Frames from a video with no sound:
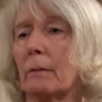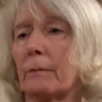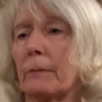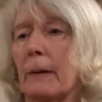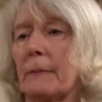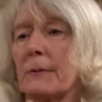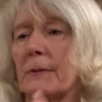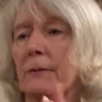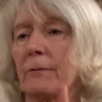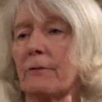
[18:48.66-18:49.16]

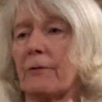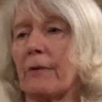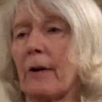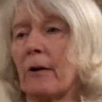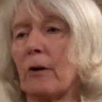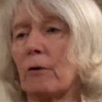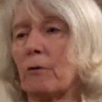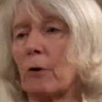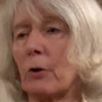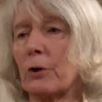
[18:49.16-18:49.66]
perhaps some
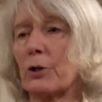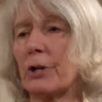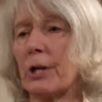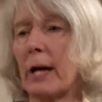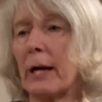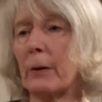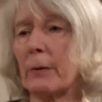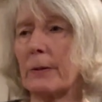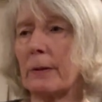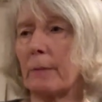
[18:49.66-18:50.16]
Ferrero
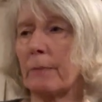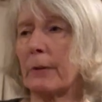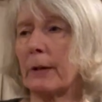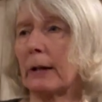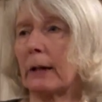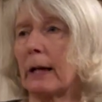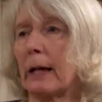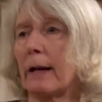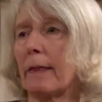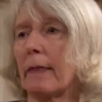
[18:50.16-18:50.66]
Rocher or
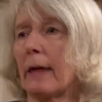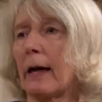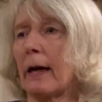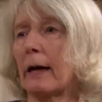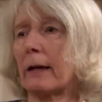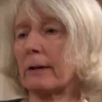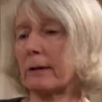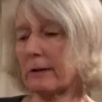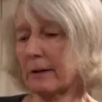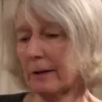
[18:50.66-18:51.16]
something like
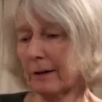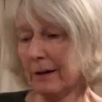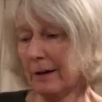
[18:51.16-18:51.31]
that,